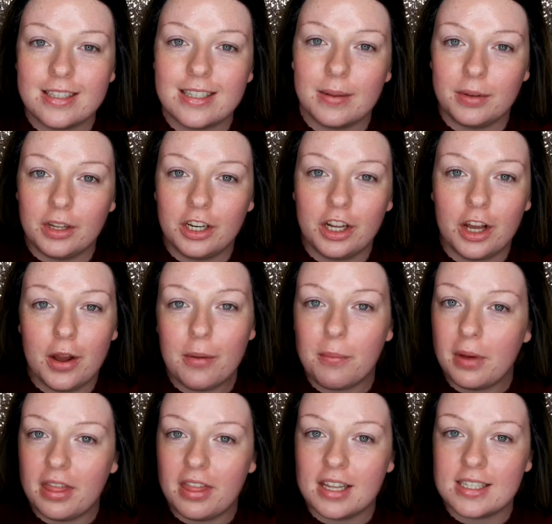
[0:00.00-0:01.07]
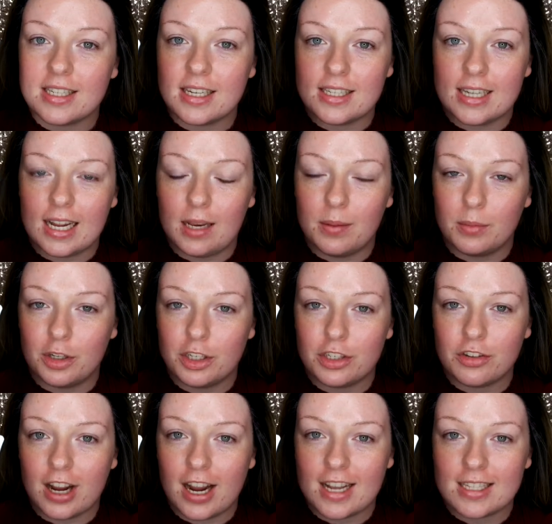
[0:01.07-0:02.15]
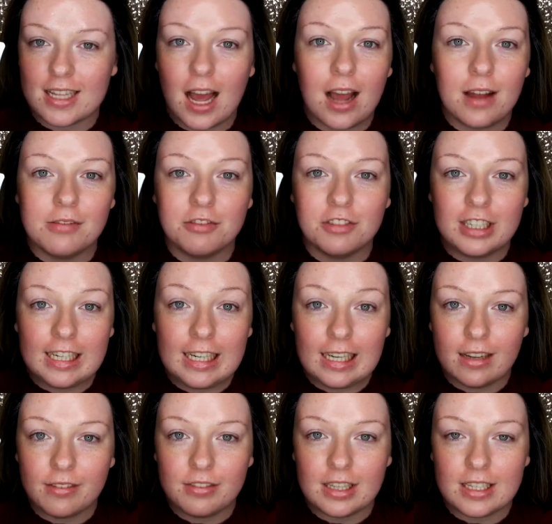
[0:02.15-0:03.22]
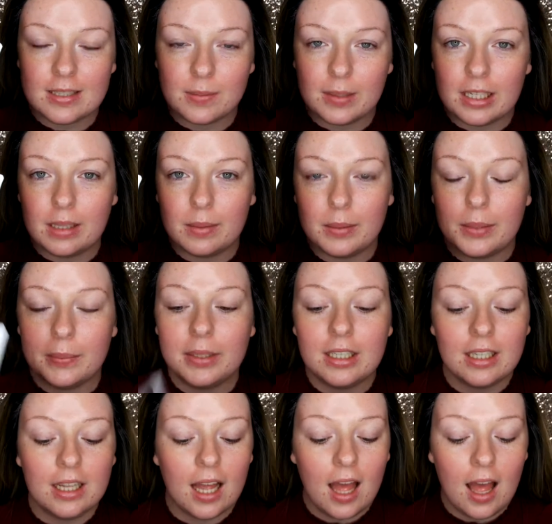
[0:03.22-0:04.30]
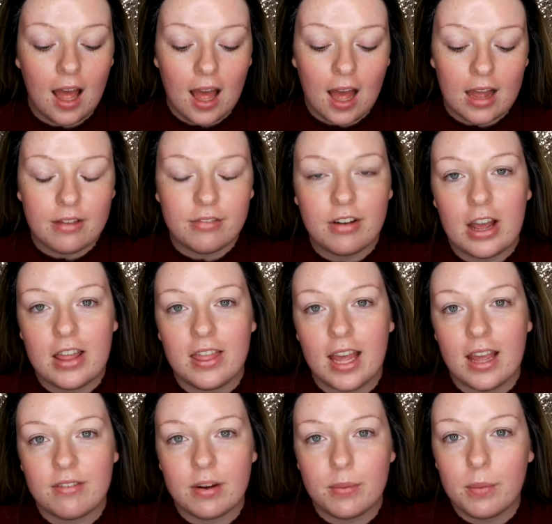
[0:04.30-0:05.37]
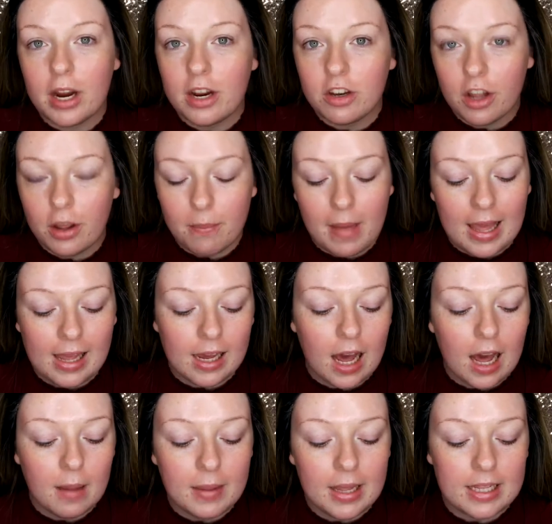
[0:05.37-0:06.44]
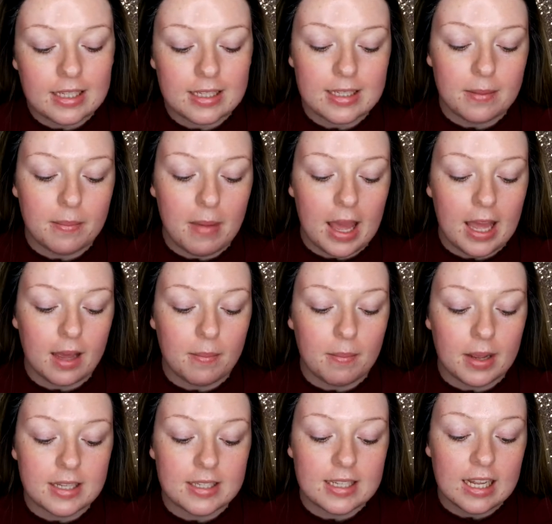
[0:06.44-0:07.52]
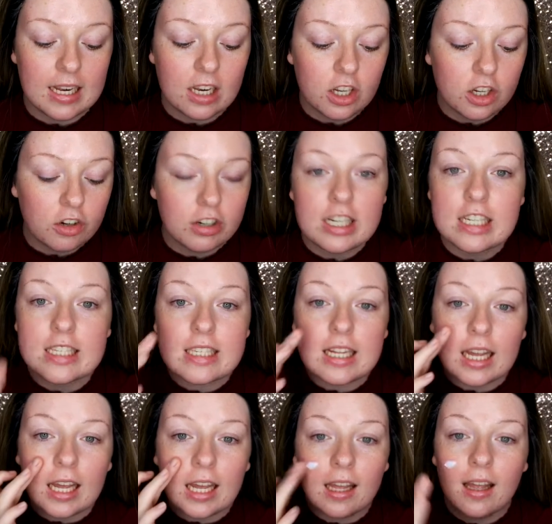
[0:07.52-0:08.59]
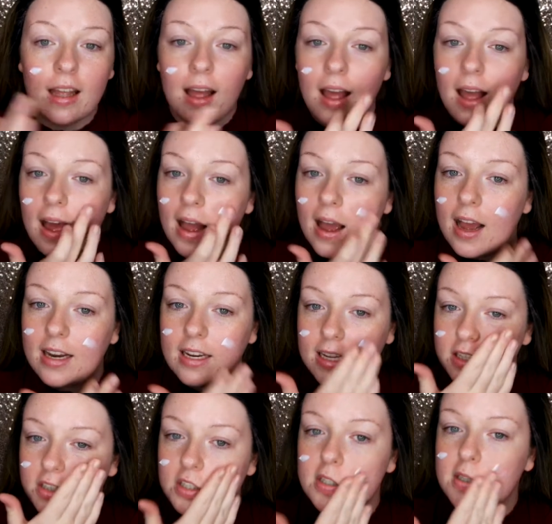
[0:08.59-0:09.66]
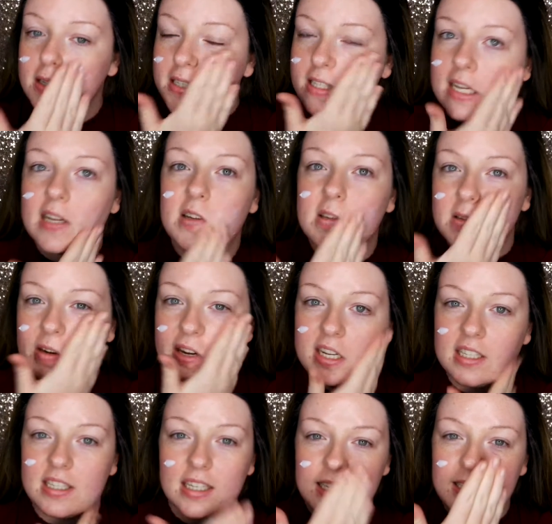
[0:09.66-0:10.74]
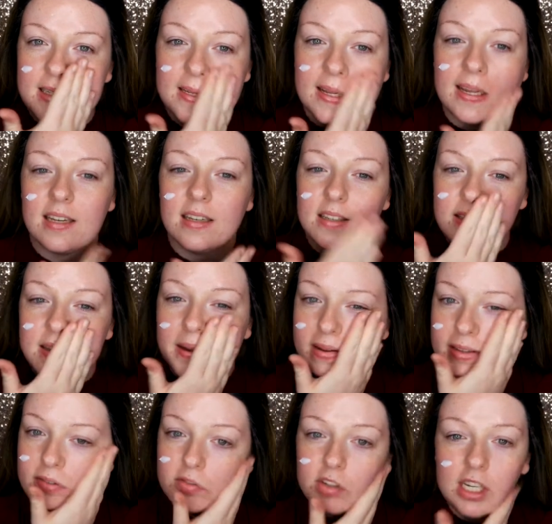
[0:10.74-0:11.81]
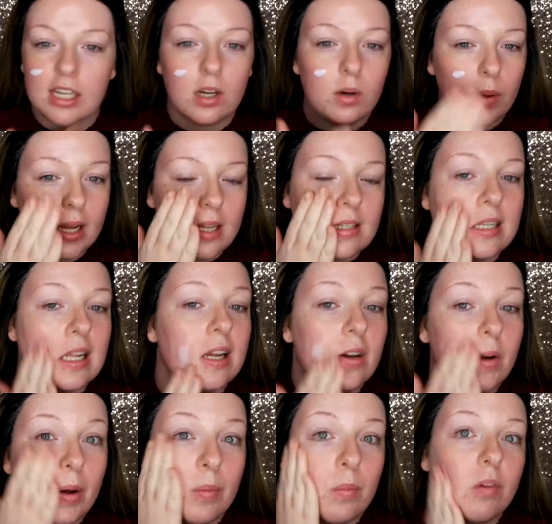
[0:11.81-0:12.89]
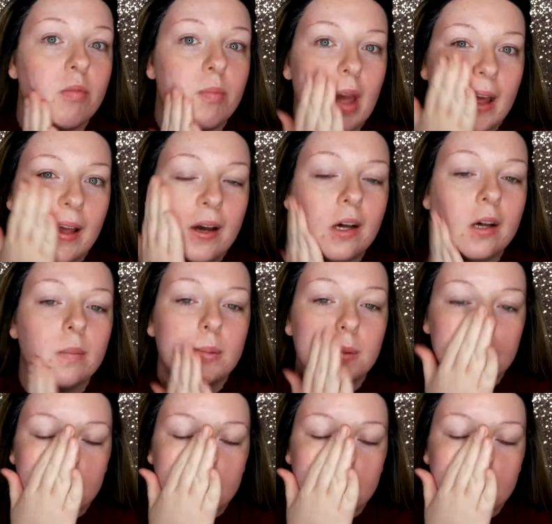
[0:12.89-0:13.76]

So I'm going to go in with this Daily Moisturiser. I'm really loving this one at the moment. I find that if I'm wearing no makeup, it doesn't make my skin look greasy and it just sinks straight into the skin. So it's really quick to then go in with makeup.